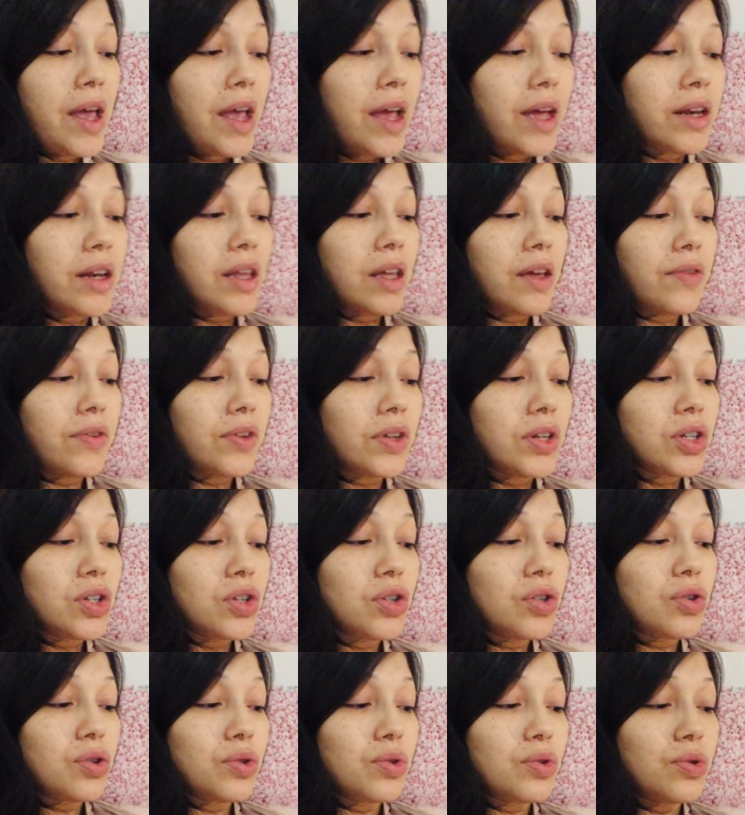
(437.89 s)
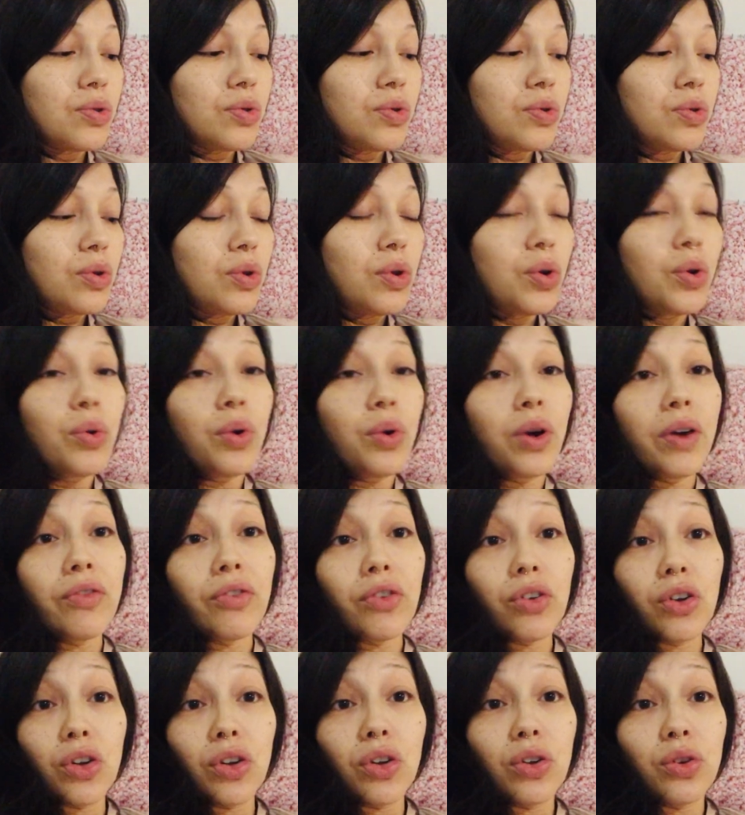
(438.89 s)
and give it to
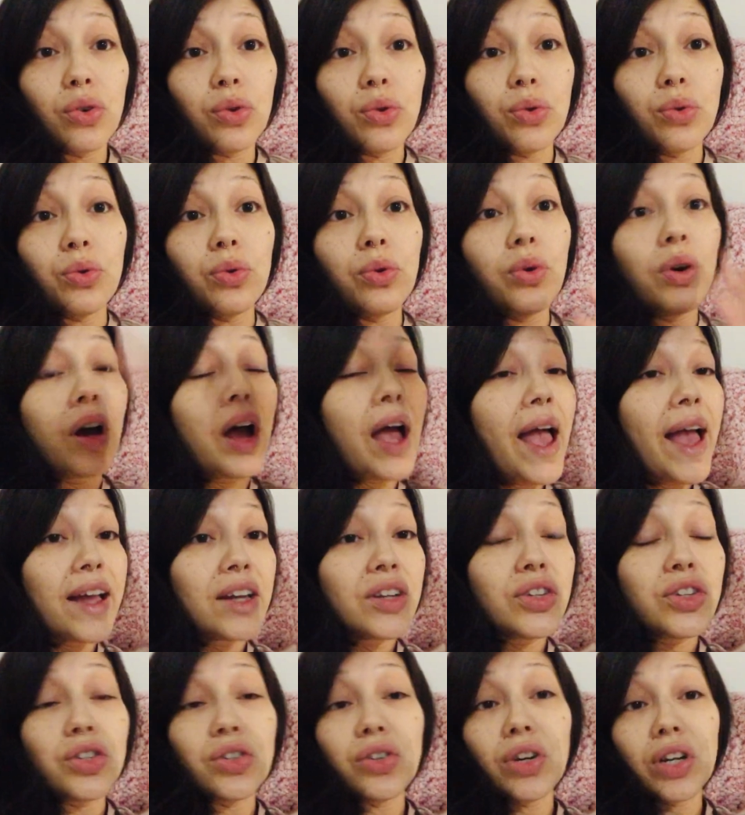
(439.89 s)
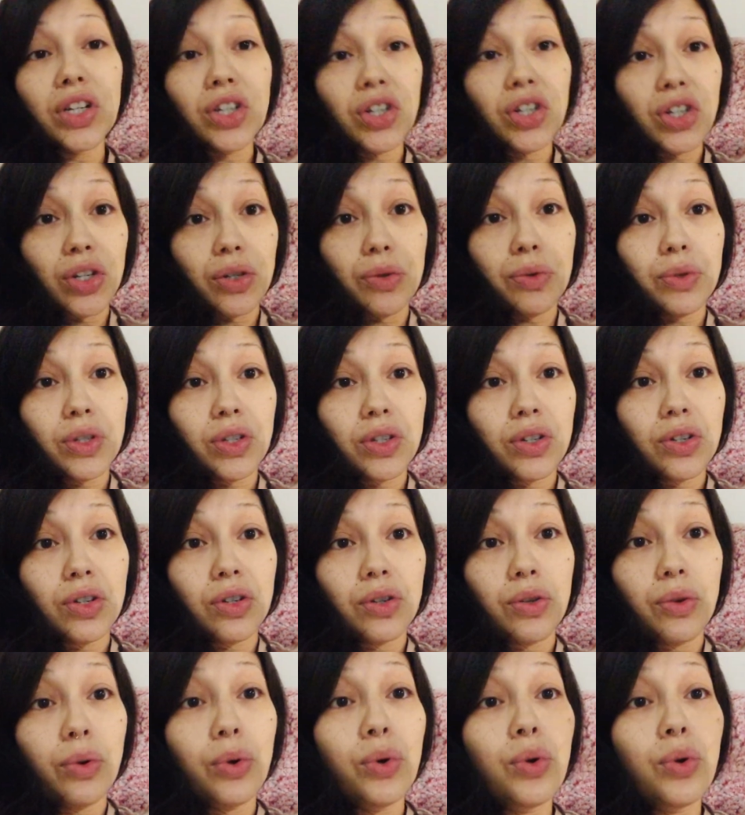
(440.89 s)
whoever you hand your issues to,